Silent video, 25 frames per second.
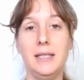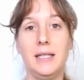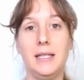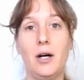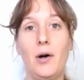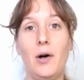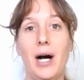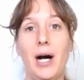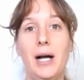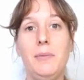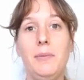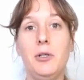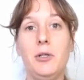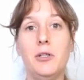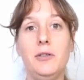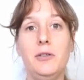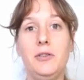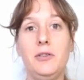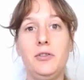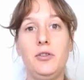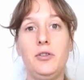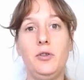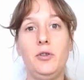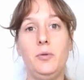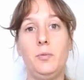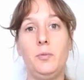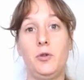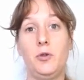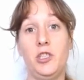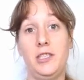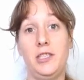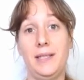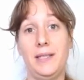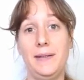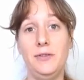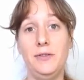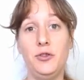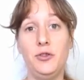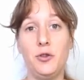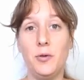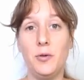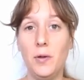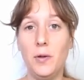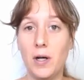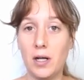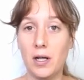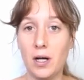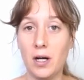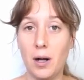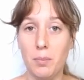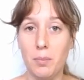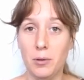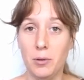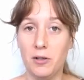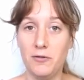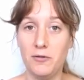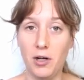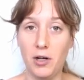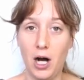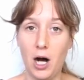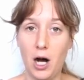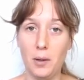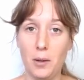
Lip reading: Now, I'm going to present you a couple of